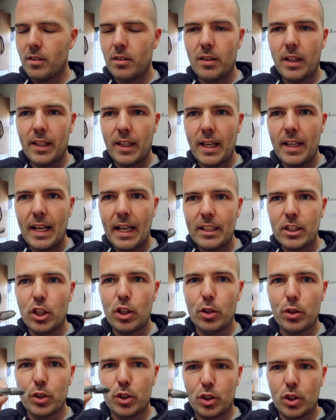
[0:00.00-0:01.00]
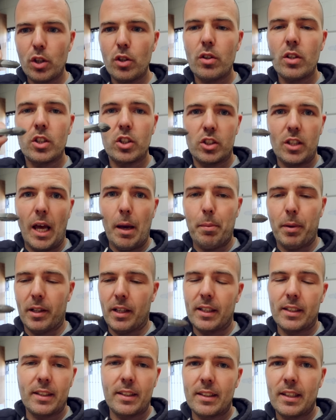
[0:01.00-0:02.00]
like, it actually looks good, the stepping,
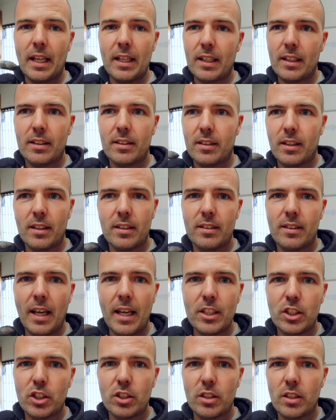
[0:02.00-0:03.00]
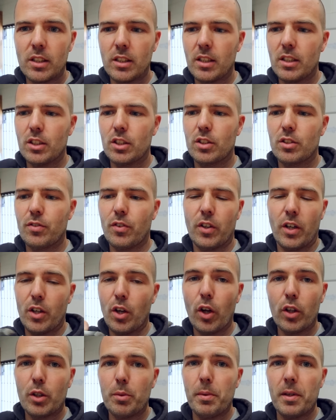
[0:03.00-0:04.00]
like that. The intention is for it
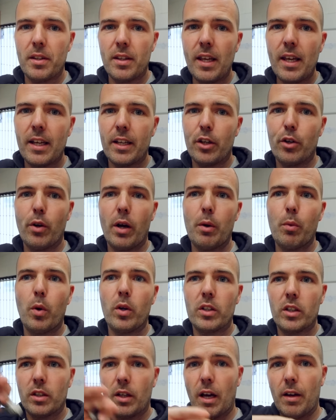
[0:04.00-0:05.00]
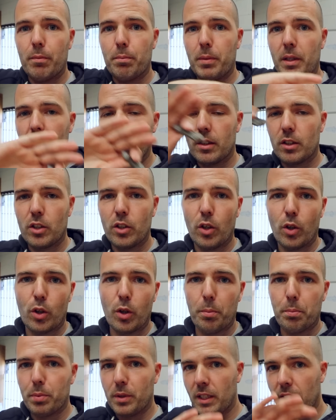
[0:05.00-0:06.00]
not to be there, you know. I want it to have be, you know,
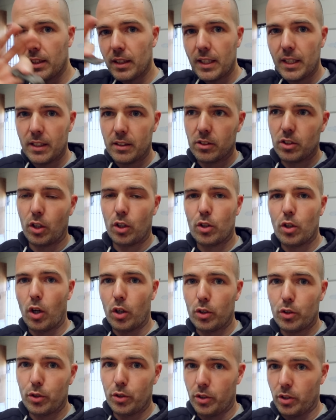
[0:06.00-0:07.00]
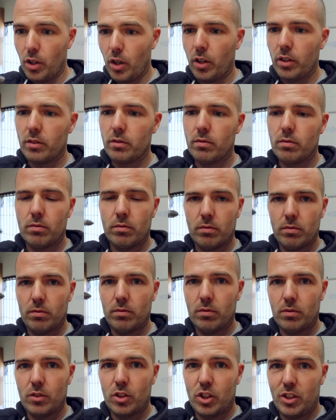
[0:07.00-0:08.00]
completely sort of contoured,
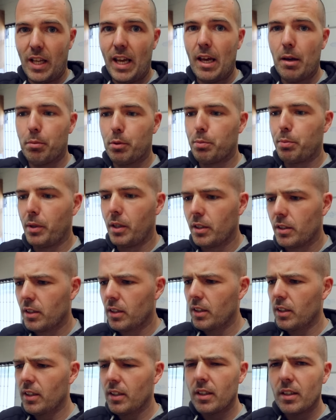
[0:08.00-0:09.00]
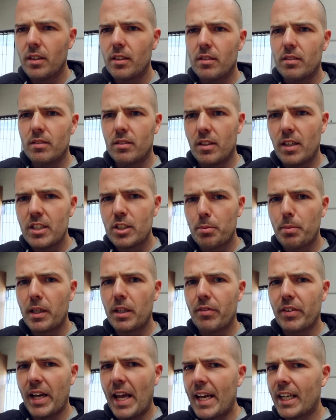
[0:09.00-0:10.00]
not stepped, but there is a bit
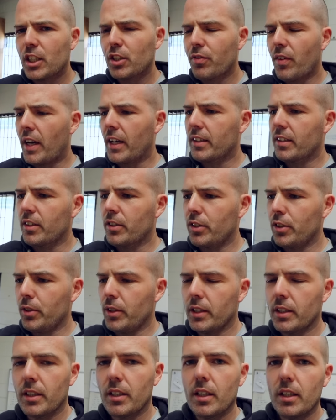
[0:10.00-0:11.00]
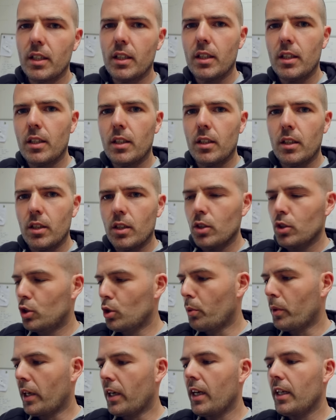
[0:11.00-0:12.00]
of an X factor to it.
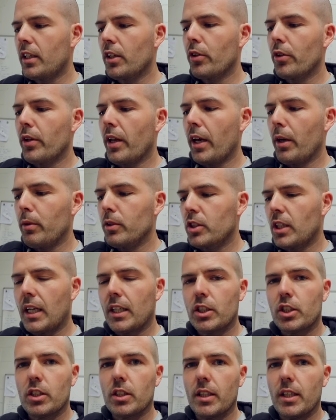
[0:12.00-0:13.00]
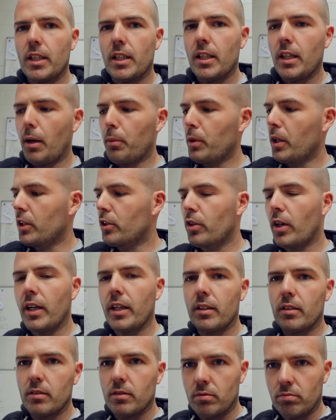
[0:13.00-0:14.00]
So what I need to do now is actually, I'm going to
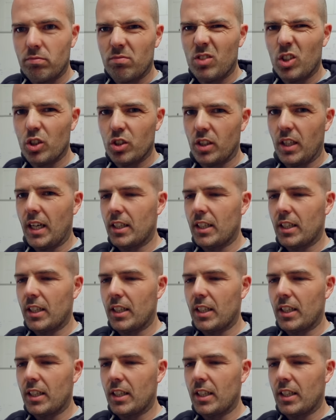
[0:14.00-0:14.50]
try and use the